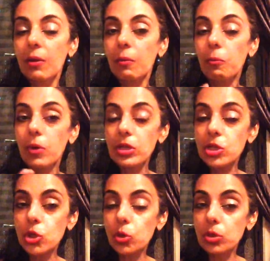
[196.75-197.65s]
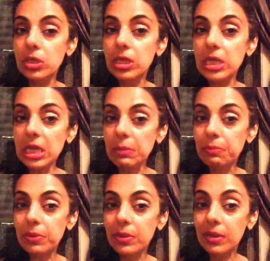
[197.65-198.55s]
Once it goes deep
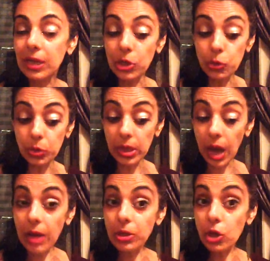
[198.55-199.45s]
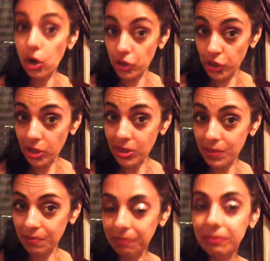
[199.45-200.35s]
into the unconscious,
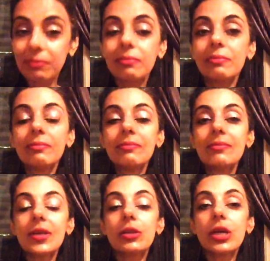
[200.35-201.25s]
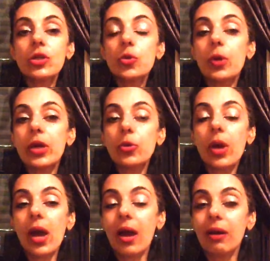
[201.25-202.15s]
that's where you
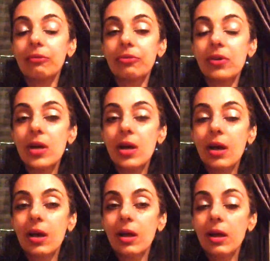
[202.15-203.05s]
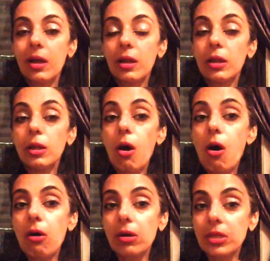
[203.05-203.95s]
have
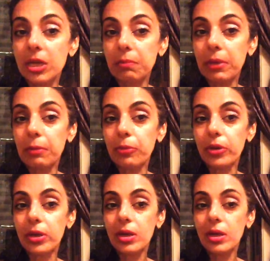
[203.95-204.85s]
long-term memory.